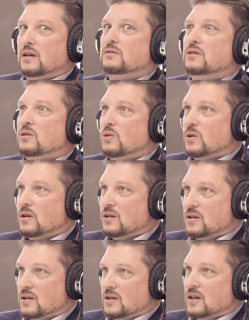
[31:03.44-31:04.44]
out the door
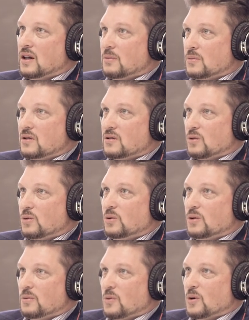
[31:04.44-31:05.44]
to get them to
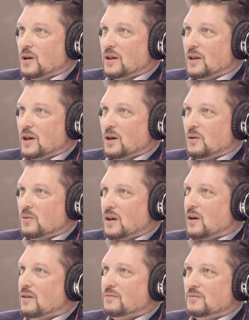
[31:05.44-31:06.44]
school in the morning. You know, right. we
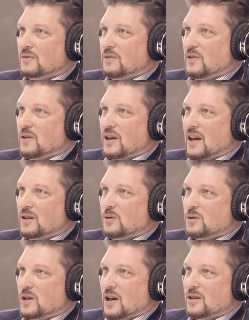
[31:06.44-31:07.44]
all we've all had
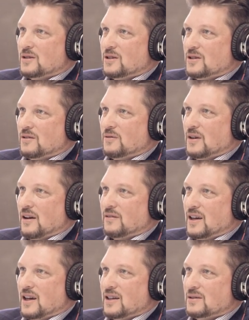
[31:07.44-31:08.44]
those challenges if we have
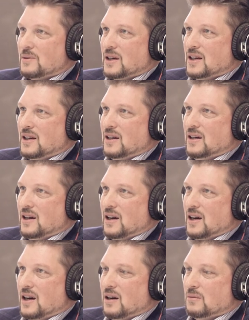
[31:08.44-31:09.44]
kids, but yeah,
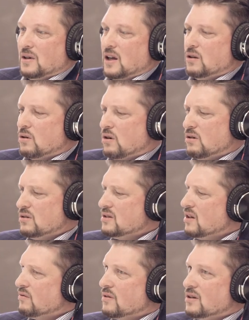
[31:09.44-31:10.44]
uh, and they're all
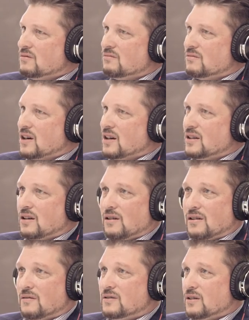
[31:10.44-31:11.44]
different, right? They
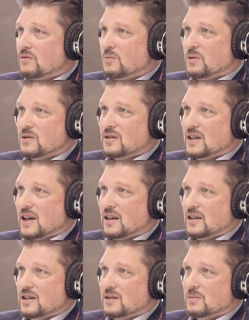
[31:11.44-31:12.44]
all have yep. different
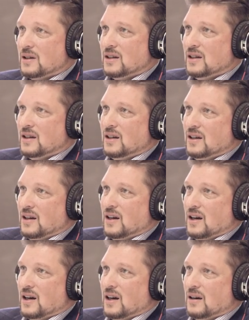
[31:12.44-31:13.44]
personalities. All but, human
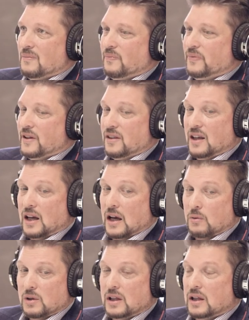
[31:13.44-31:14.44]
beings um, The thing I
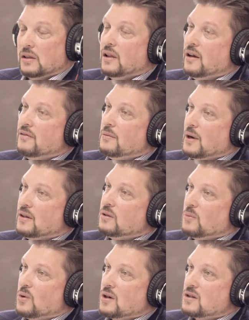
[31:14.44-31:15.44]
really love about
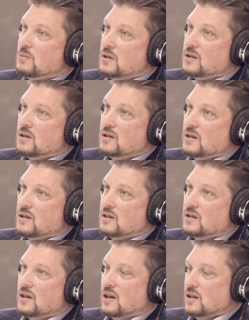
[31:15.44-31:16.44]
the mortgage business
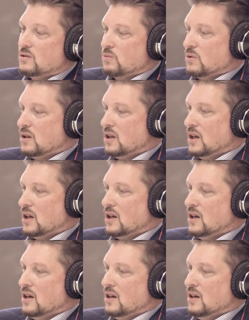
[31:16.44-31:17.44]
is it's really